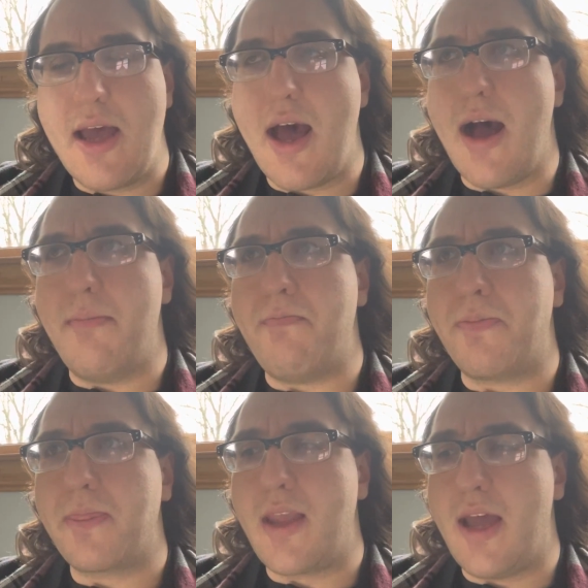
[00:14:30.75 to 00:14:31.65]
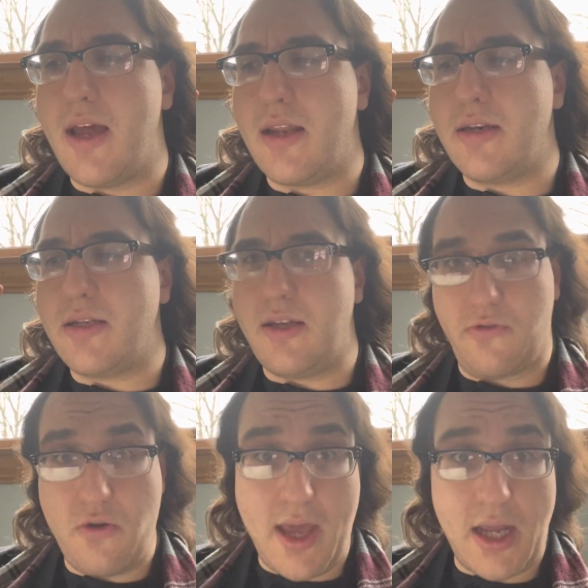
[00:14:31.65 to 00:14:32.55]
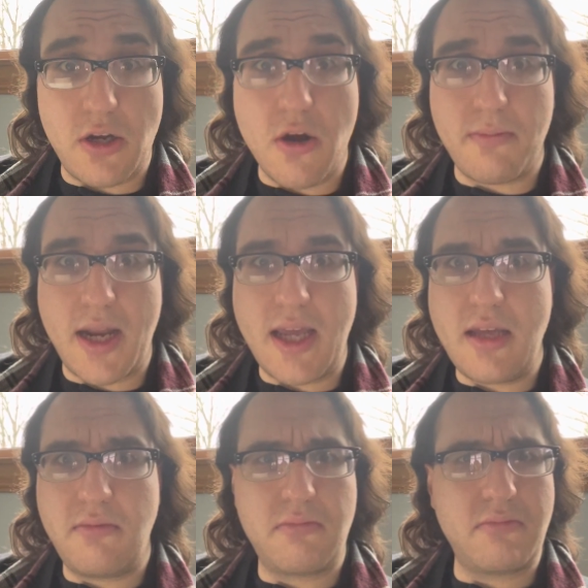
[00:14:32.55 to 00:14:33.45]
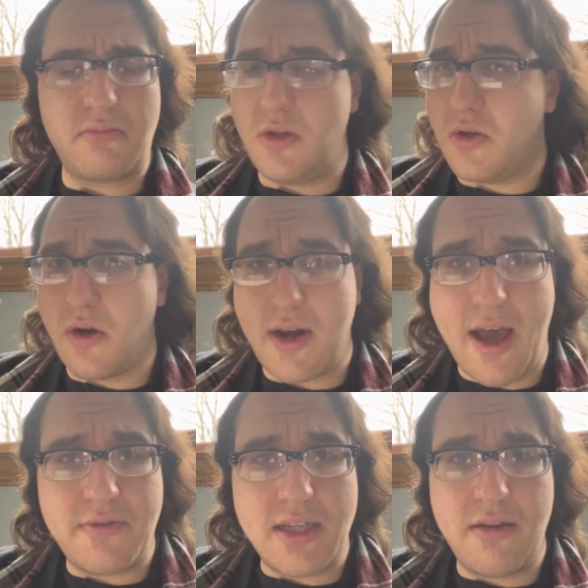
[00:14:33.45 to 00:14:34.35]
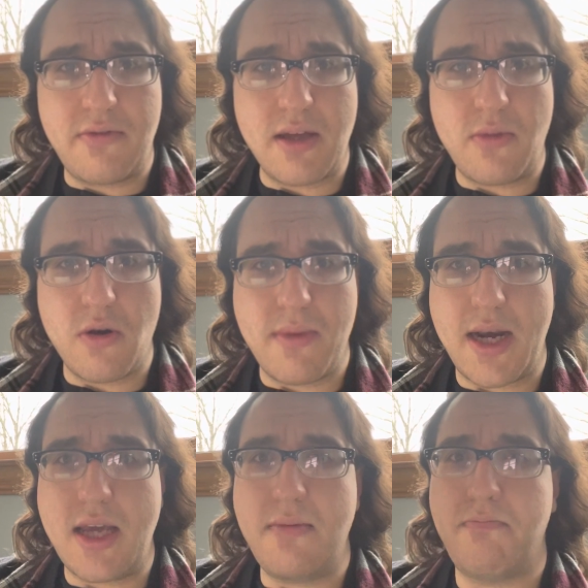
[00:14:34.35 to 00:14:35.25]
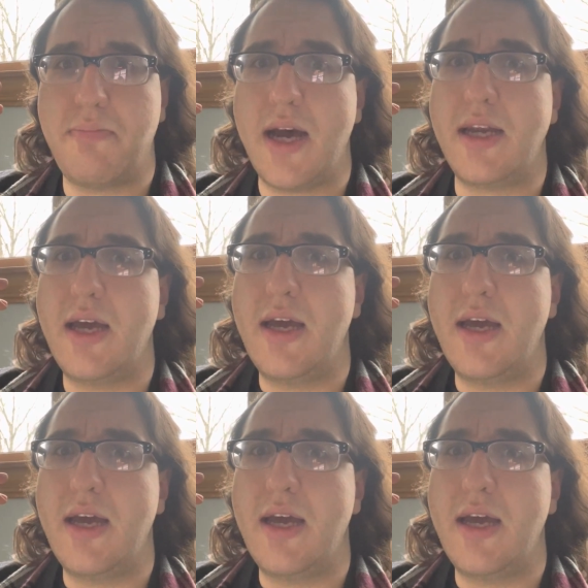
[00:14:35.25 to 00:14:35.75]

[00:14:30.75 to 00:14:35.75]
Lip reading: And if you make no money, you don't have to give them your money, but